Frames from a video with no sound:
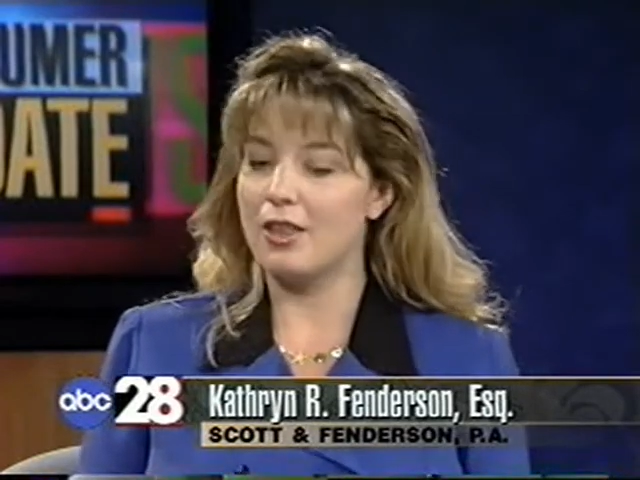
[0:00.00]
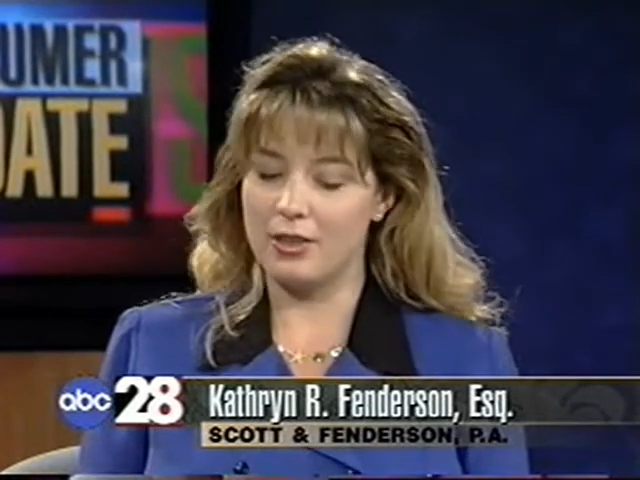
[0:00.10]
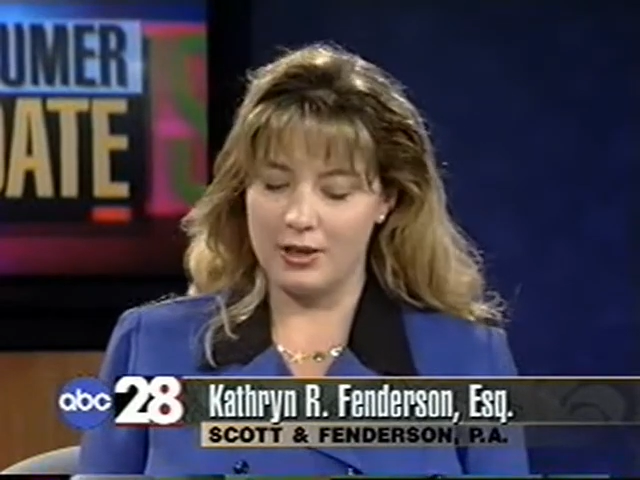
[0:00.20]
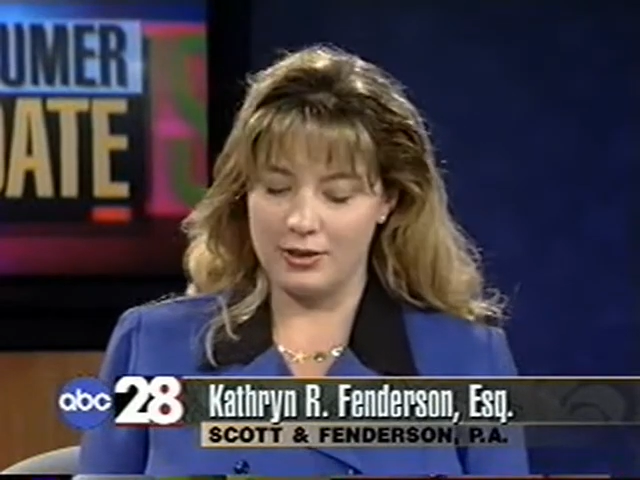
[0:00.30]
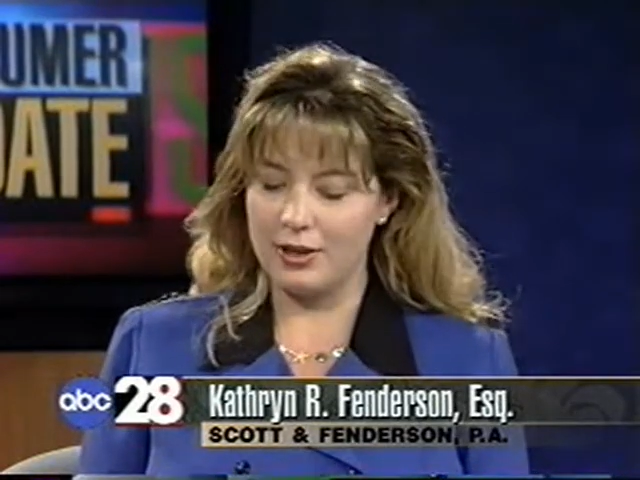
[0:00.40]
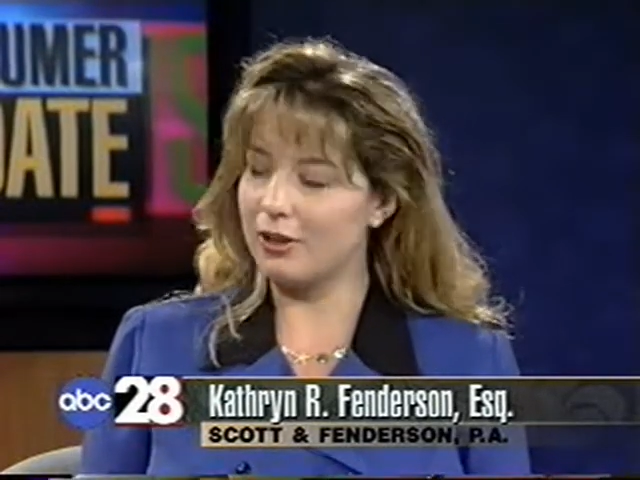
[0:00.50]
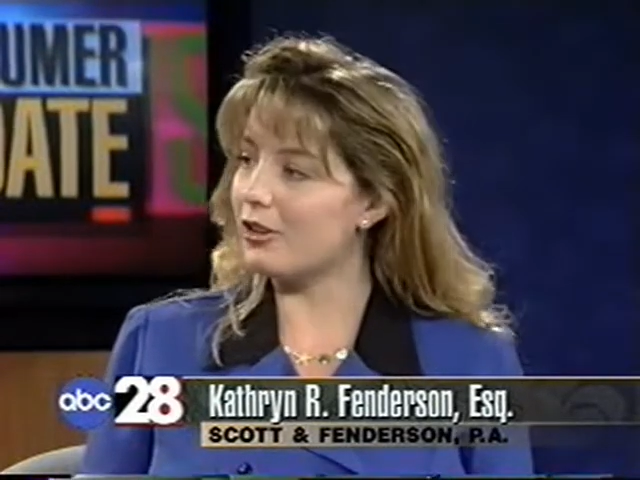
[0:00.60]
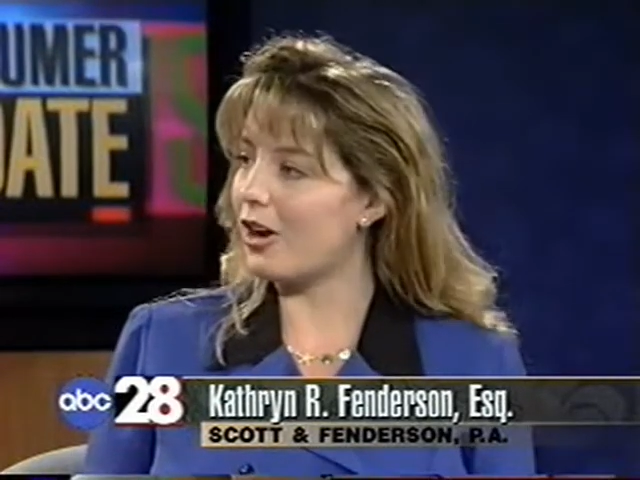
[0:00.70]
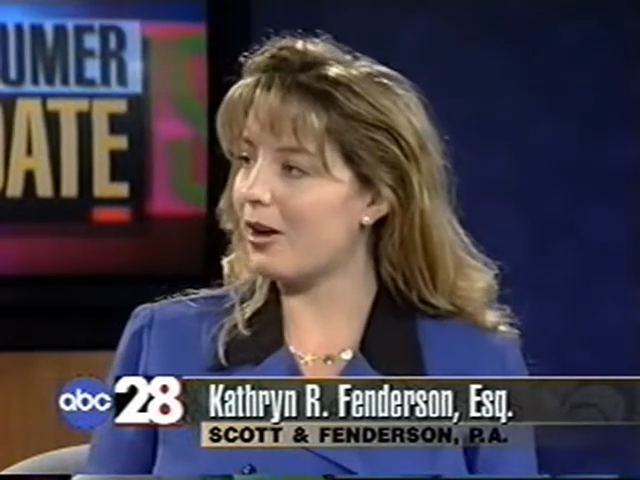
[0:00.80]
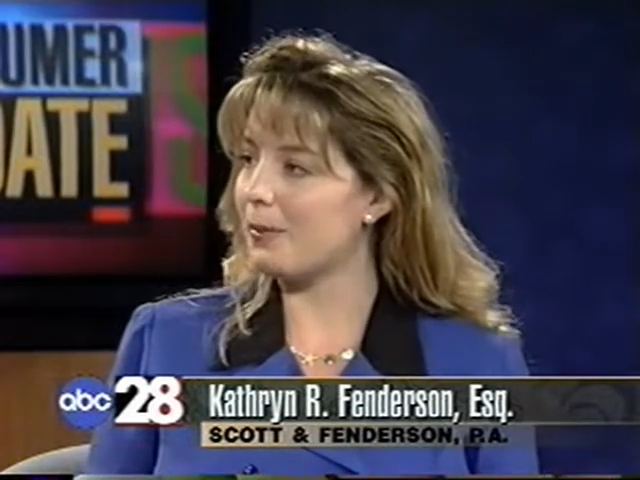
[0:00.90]
that they're
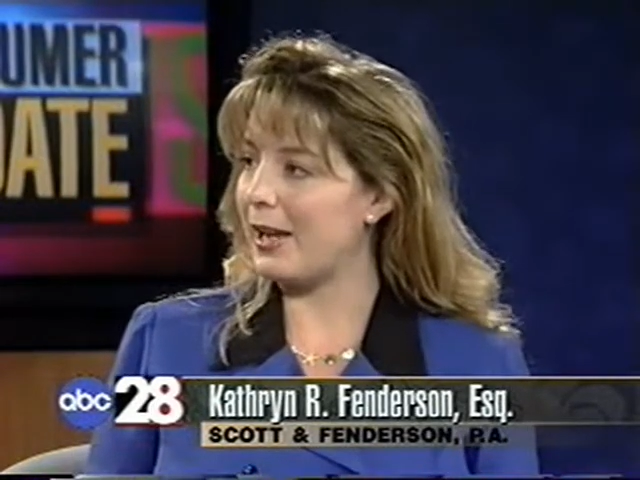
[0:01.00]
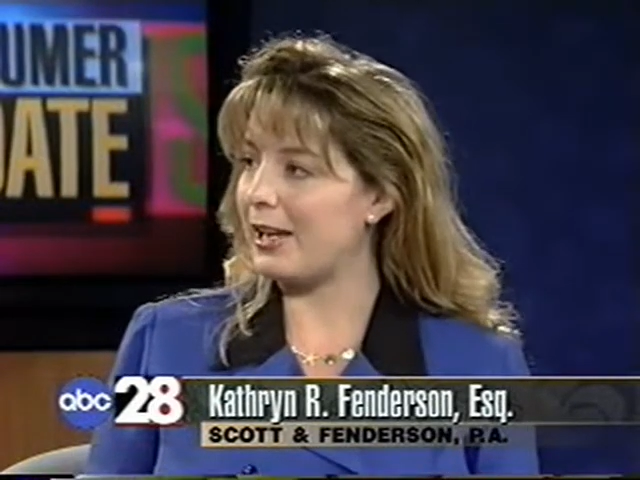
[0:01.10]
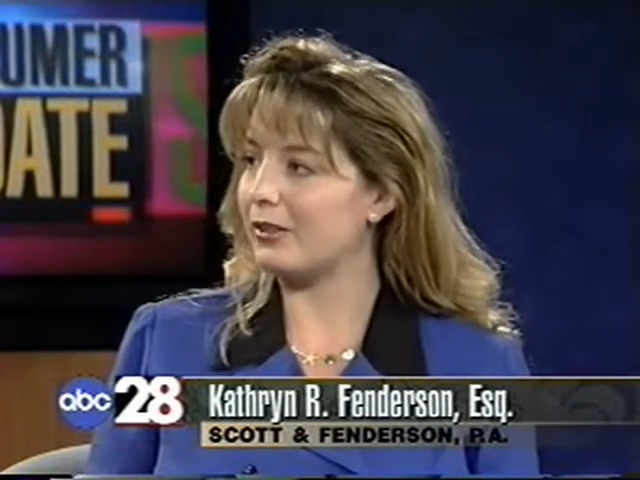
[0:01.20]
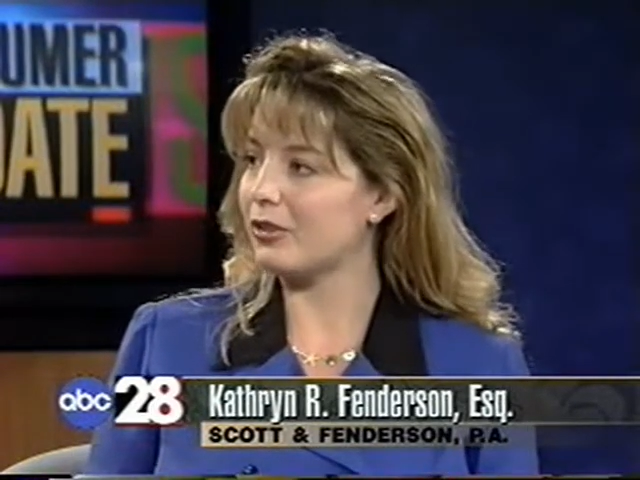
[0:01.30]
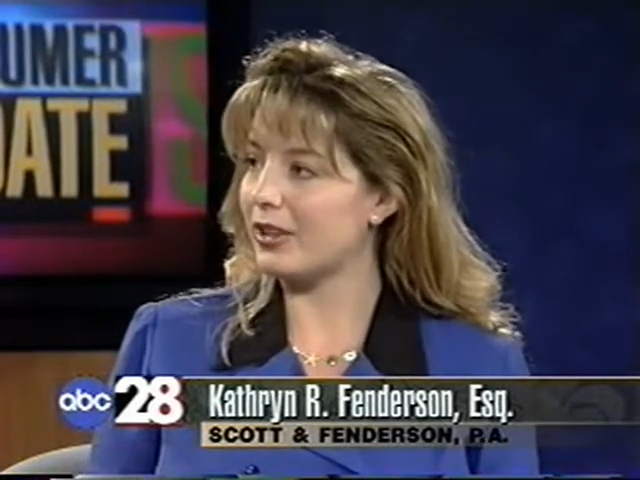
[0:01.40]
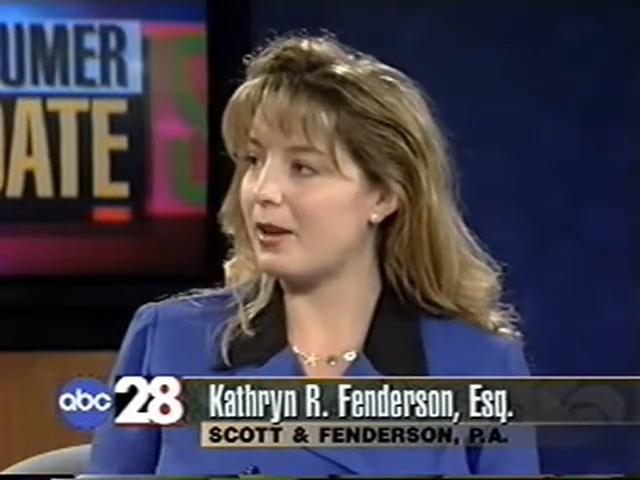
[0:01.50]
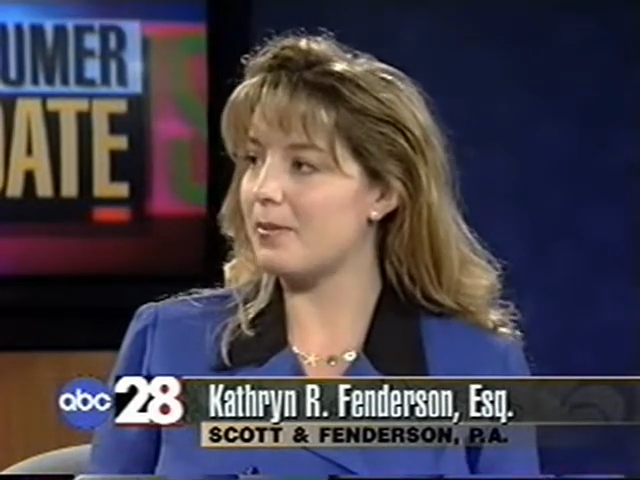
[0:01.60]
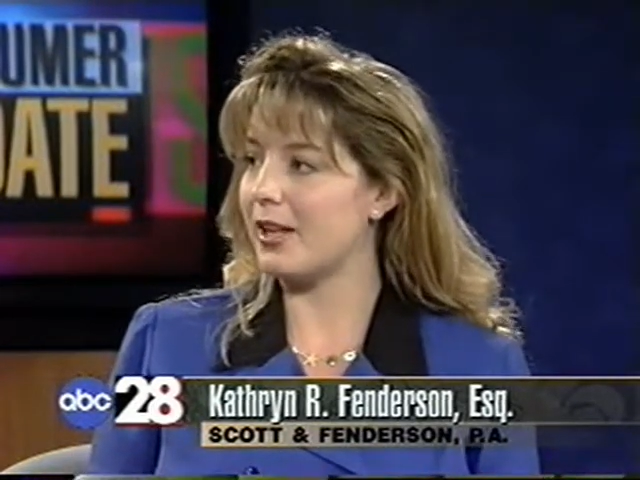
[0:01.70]
not paying for that